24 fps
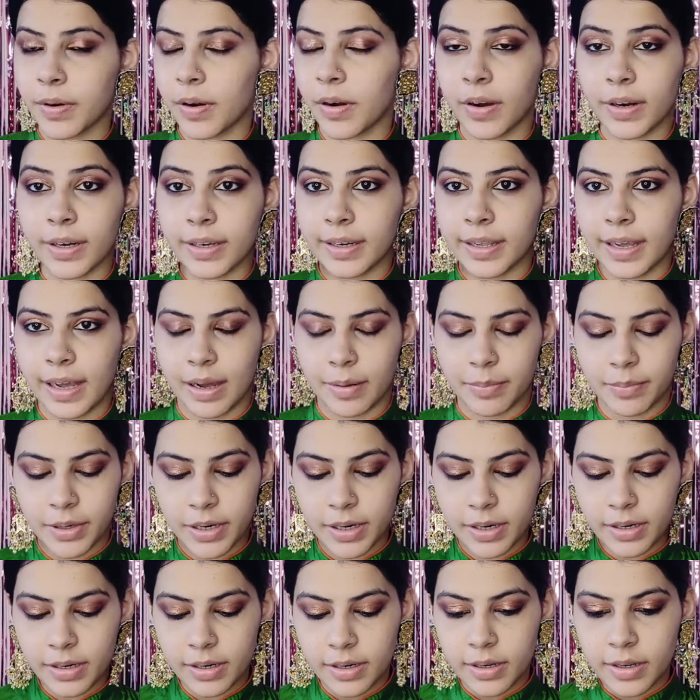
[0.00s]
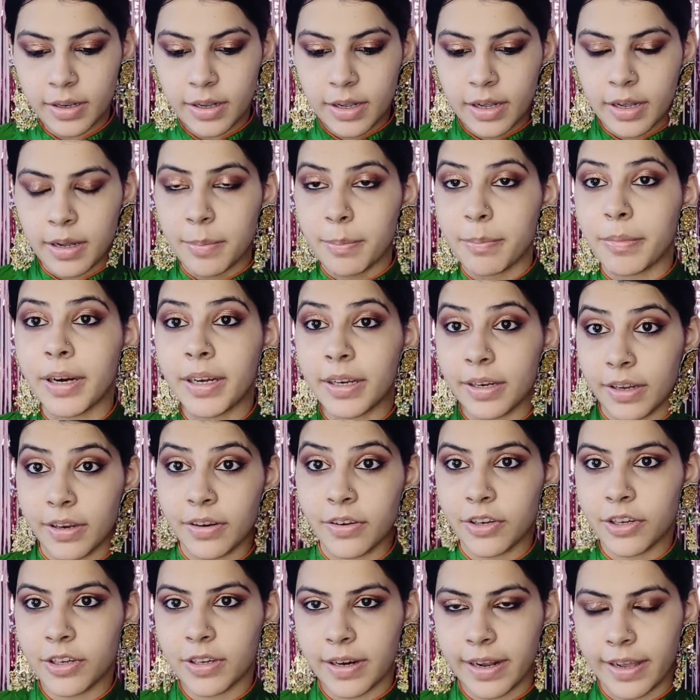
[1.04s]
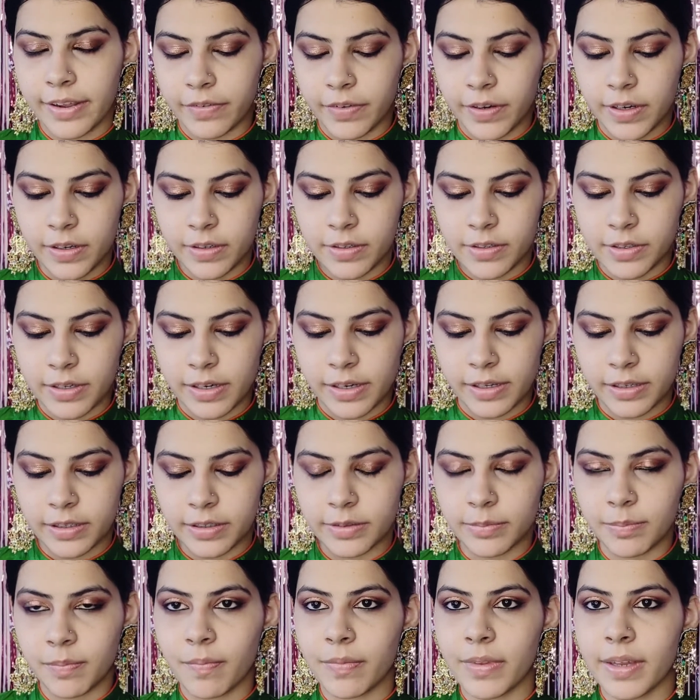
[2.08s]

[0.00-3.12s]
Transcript: on camera, but in real life it looks really good.